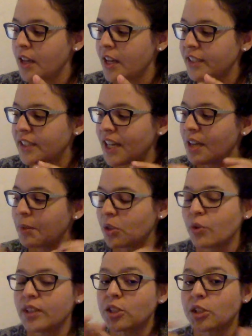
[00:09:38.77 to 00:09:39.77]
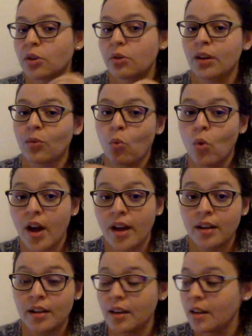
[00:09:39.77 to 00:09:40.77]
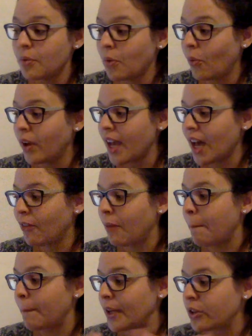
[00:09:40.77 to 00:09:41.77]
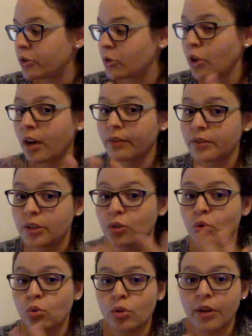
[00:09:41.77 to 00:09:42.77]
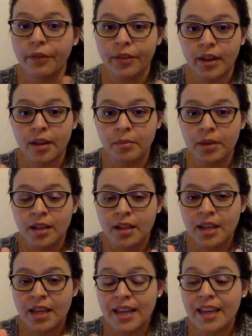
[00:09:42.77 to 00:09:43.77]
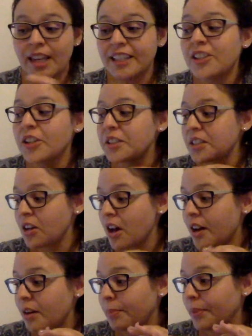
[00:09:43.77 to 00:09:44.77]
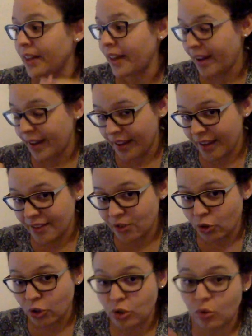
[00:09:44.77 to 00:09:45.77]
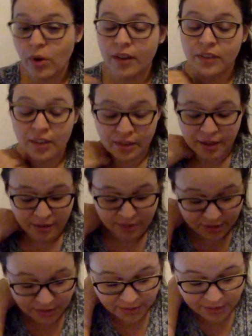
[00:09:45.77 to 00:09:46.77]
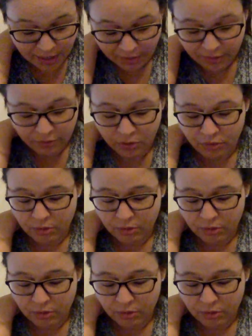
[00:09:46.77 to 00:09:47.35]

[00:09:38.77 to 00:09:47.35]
it's in between 0 and 1 when we have a mixture of the two of them. It does not apply, so you should write this down if